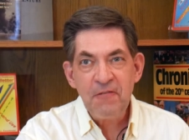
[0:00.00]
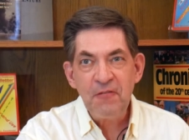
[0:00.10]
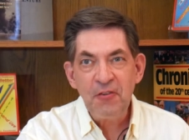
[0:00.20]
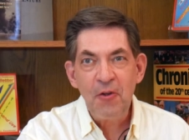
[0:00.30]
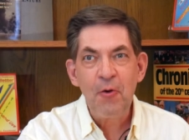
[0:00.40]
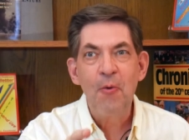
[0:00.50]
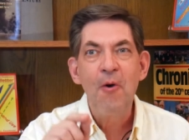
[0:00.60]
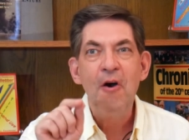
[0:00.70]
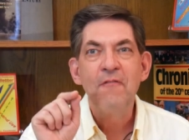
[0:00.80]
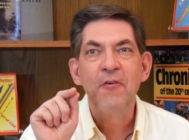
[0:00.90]

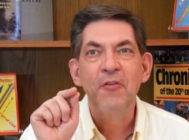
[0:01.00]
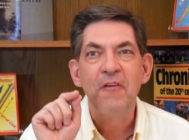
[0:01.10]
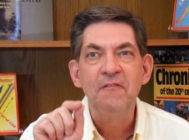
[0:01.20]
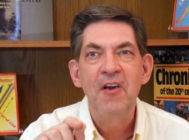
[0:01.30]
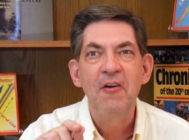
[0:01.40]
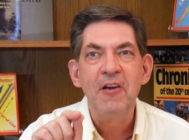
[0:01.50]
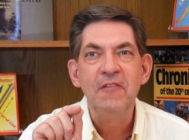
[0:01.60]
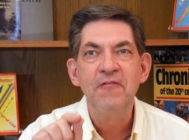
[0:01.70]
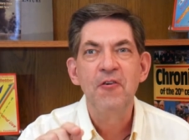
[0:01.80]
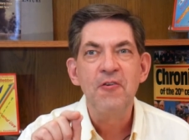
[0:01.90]
flew for the very
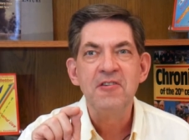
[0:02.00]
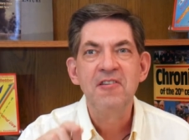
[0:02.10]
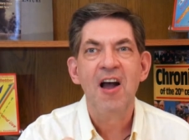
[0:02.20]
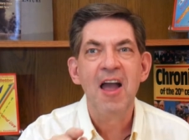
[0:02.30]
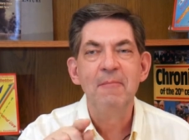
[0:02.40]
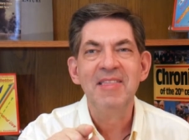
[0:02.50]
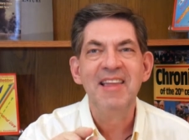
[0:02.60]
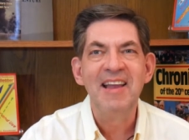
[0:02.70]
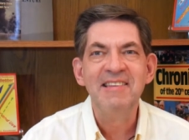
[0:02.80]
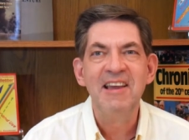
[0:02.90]
first time in
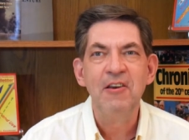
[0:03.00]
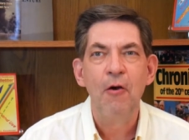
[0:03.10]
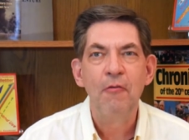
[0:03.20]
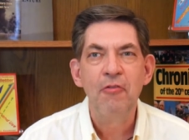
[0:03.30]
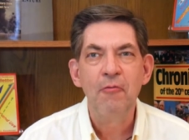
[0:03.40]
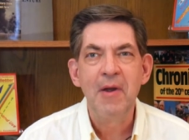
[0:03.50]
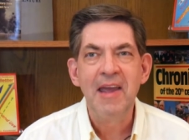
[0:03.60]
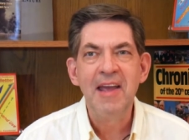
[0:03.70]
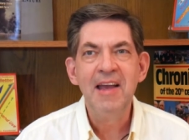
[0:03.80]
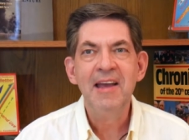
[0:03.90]

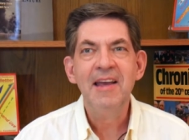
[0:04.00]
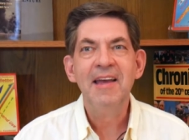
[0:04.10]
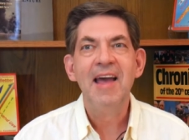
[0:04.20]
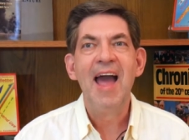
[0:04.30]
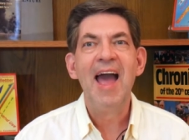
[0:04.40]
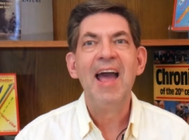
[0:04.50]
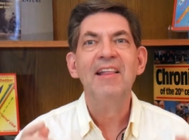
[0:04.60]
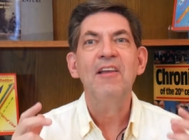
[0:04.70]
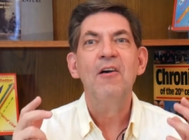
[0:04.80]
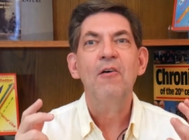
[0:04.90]
1903
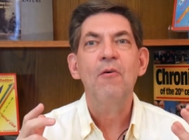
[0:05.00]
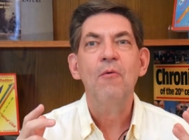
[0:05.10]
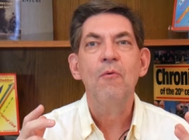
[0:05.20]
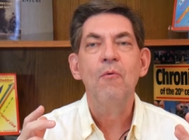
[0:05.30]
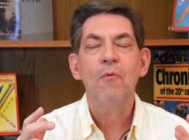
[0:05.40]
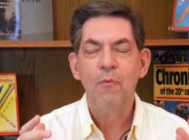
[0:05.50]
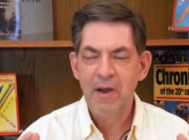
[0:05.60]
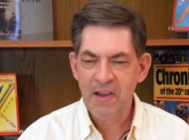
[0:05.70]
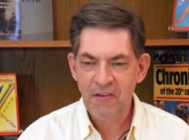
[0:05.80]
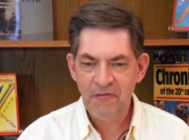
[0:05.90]
at where did it?